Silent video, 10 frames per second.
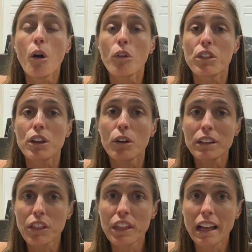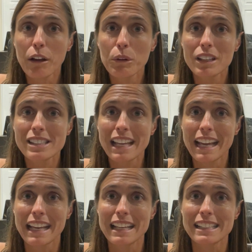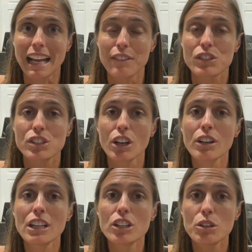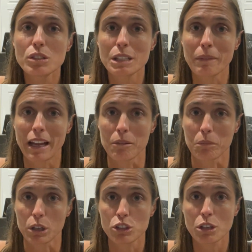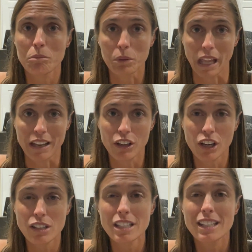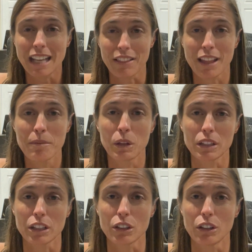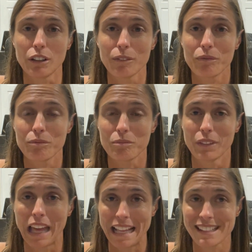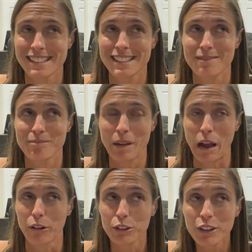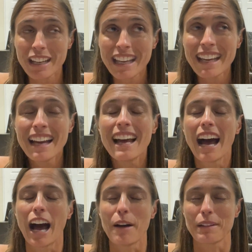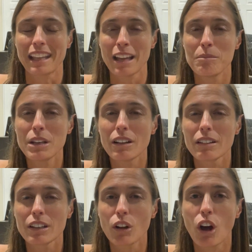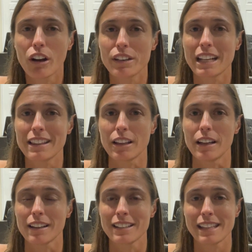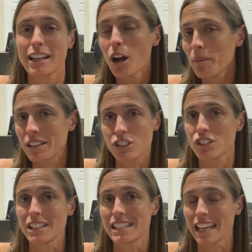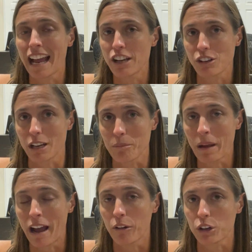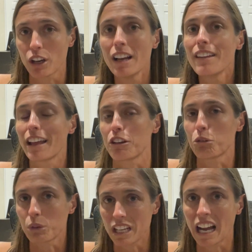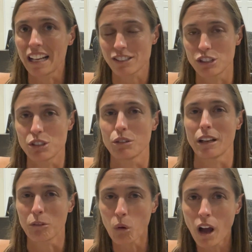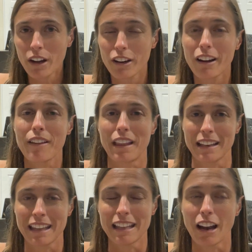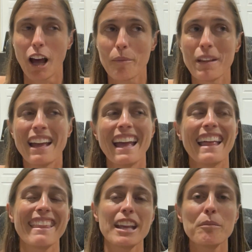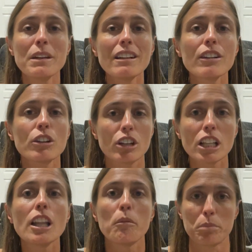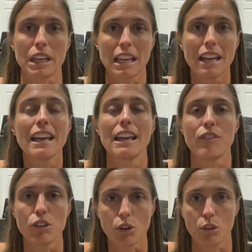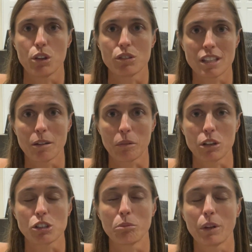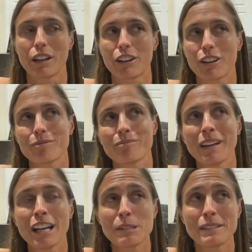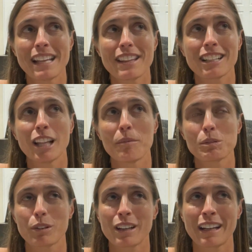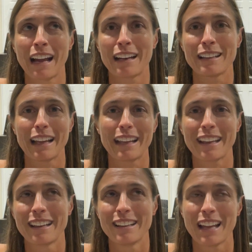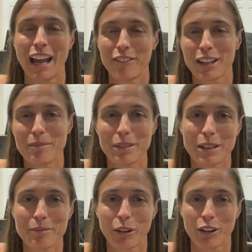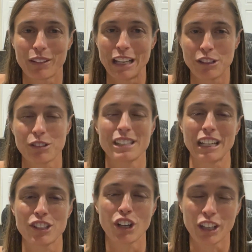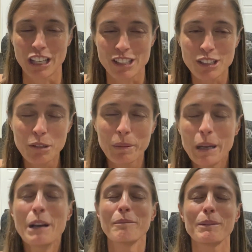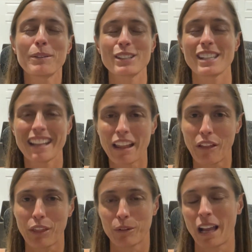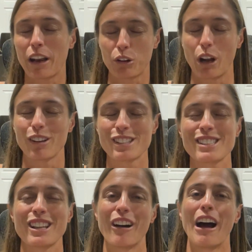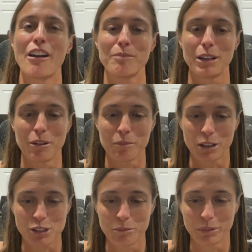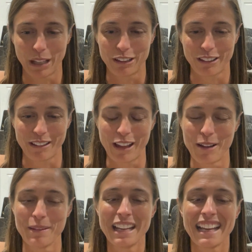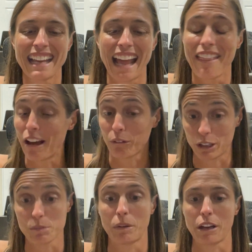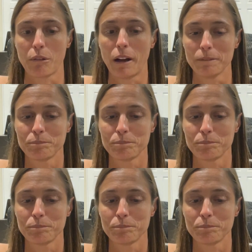The only thing I will say is I've started using my immersion blender to get them a little less powdery. It can be a little hard to get because they come as just a dehydrated powder that you reconstitute in water and then heat up. They can be a little clumpy if you don't use the immersion blender. My husband said the clumps were kind of like having it be more of an interesting chunky soup, but personally I thought they were kind of gross, so I've been immersion blendering them and that works pretty well.